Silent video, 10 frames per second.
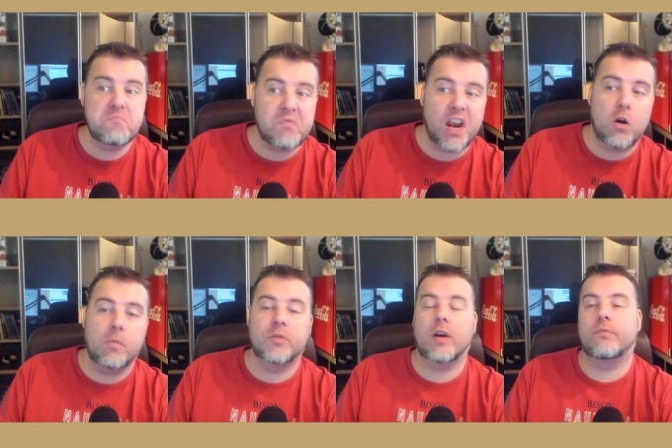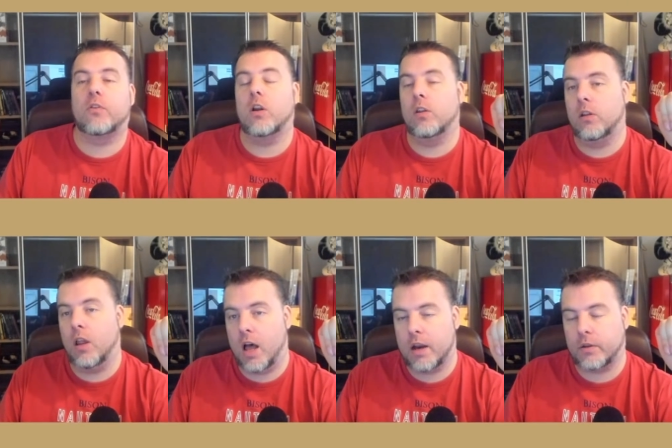That opens up for a
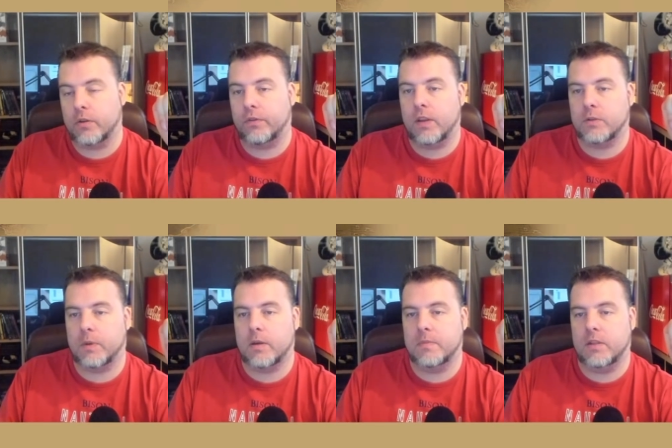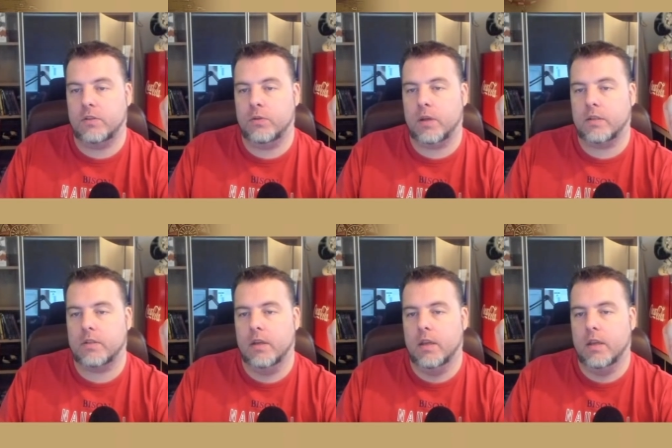lot of good things when it comes to this unit.